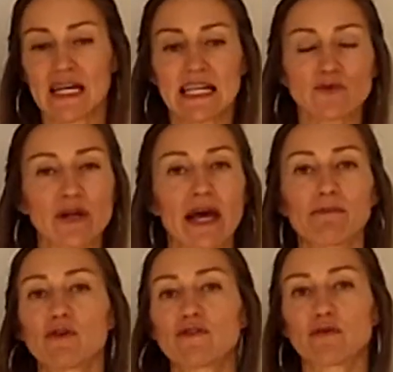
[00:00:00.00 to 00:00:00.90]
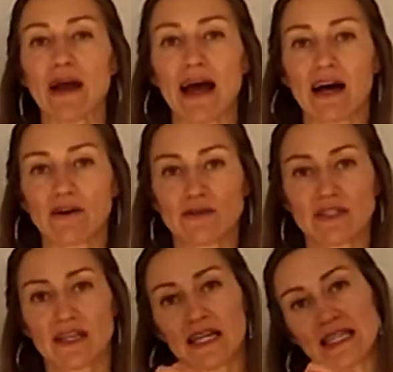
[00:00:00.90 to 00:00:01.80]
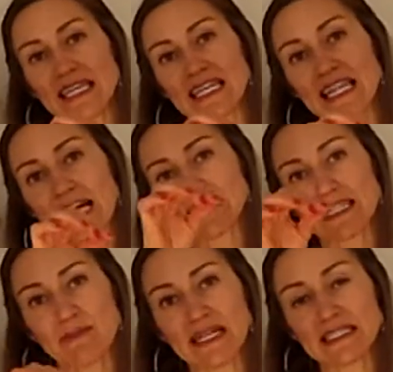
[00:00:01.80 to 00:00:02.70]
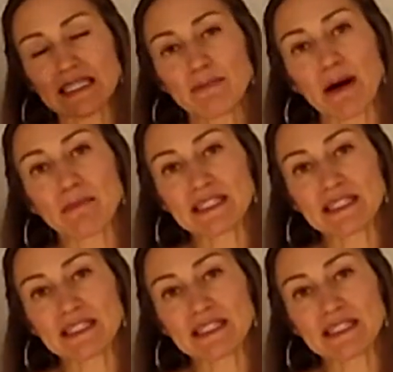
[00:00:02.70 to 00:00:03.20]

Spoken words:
is when I move around, the elastic might slip